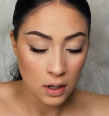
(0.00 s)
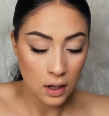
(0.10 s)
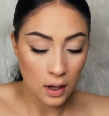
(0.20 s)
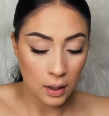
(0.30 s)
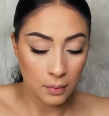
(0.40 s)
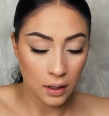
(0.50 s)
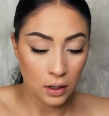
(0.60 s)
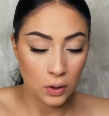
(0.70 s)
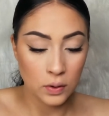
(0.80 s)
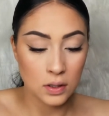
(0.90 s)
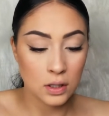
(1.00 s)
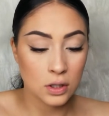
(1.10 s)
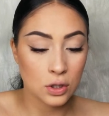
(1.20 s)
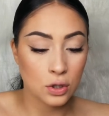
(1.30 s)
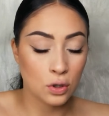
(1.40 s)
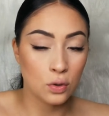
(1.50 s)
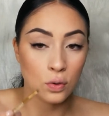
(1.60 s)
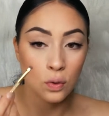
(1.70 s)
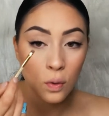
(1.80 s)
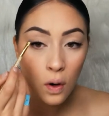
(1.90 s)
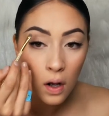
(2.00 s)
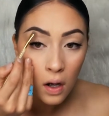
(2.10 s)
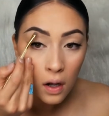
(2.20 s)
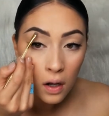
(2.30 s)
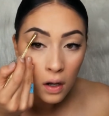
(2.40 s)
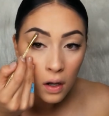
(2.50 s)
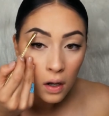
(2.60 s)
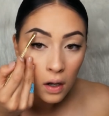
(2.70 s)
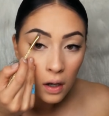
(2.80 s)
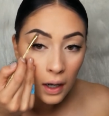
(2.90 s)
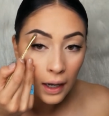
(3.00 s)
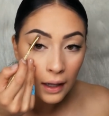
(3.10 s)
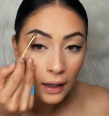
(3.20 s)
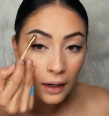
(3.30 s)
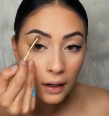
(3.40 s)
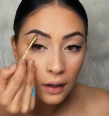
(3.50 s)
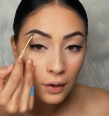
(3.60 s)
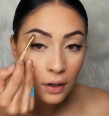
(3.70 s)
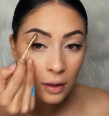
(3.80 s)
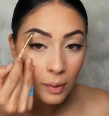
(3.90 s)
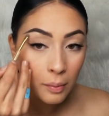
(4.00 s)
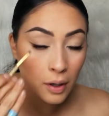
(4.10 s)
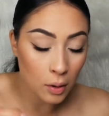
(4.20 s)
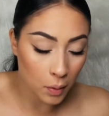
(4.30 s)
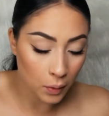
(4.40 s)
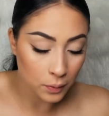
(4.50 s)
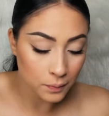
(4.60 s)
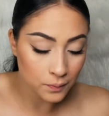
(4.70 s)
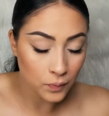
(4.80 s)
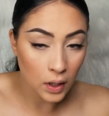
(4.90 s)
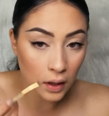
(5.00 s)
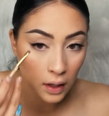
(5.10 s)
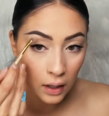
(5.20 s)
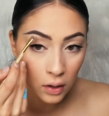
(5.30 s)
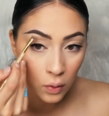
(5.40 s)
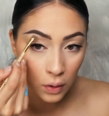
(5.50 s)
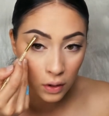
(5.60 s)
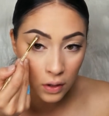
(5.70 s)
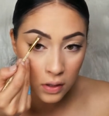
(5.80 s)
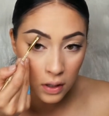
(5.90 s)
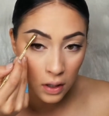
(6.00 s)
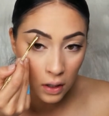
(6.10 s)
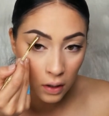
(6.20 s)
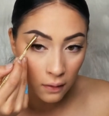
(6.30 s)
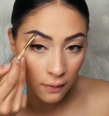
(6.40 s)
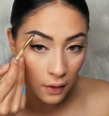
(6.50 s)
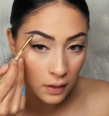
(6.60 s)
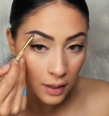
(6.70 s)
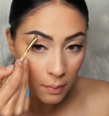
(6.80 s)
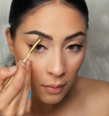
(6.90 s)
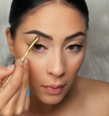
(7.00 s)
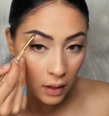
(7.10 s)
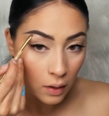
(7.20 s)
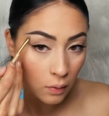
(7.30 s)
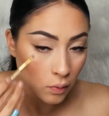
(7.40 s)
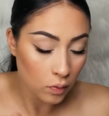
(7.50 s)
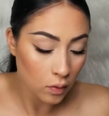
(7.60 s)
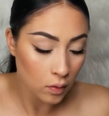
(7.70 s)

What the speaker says: and I'm gonna use this to highlight underneath my brow bone, in the inner corners, and on the very tip of my nose.